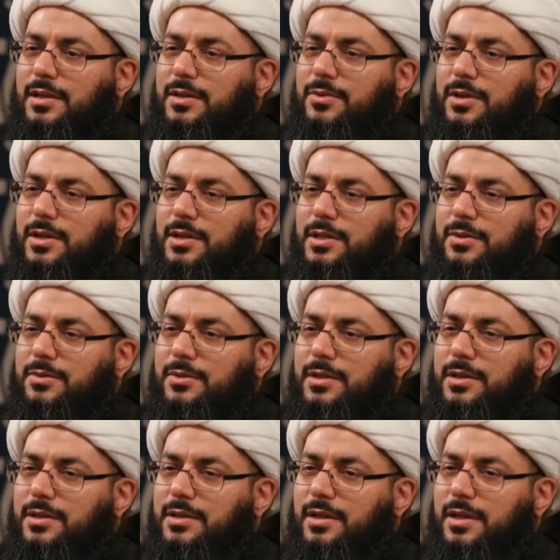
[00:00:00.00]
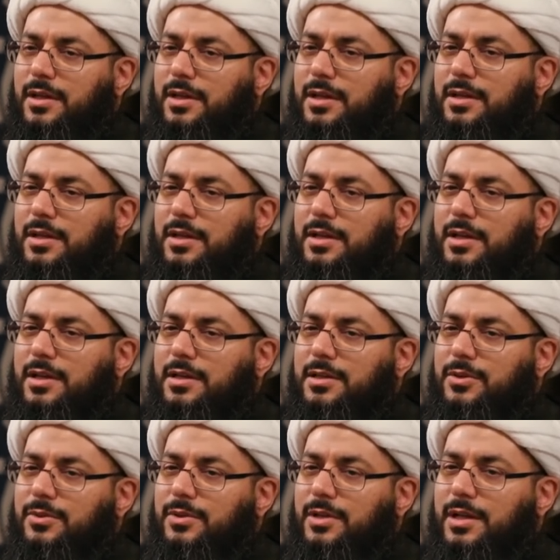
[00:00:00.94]
Uh, would that need a
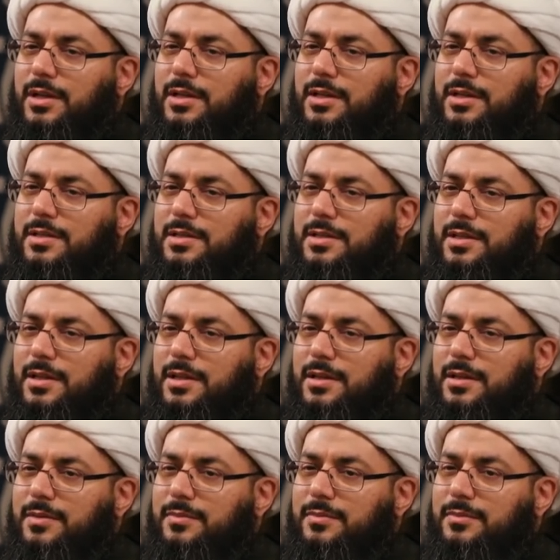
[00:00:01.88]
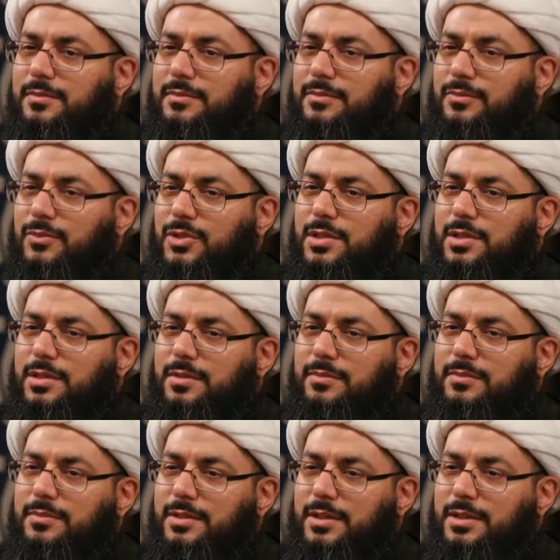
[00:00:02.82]
declaration by the Prophet, peace be upon him?
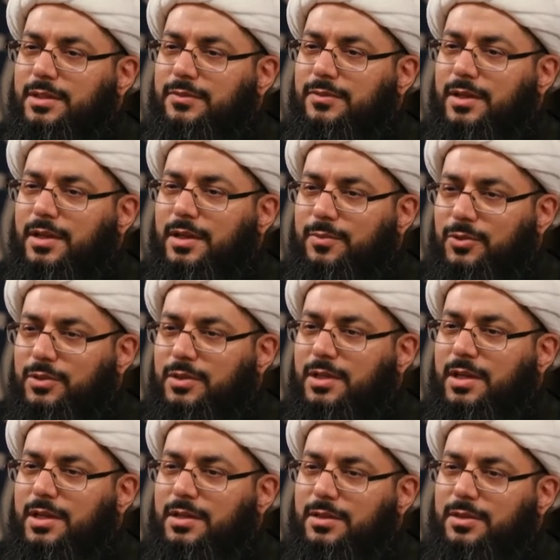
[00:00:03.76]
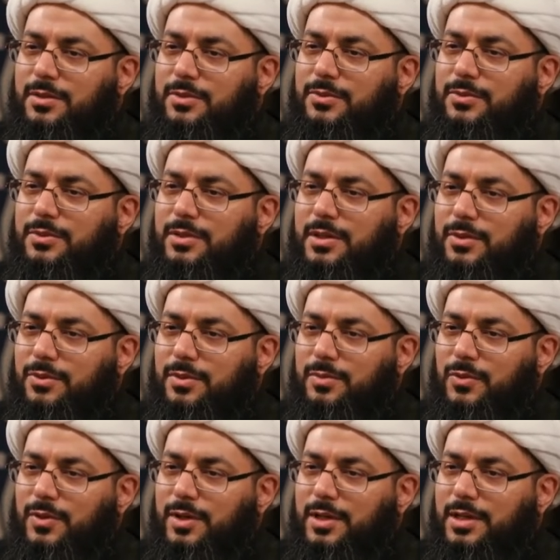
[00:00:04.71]
At the very least, Ali is a
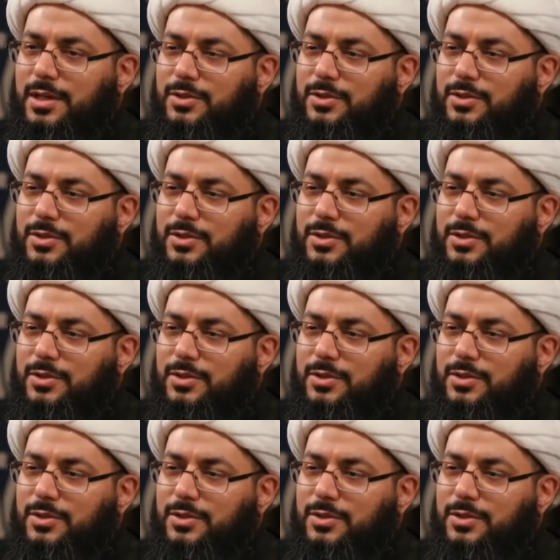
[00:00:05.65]
Muslim.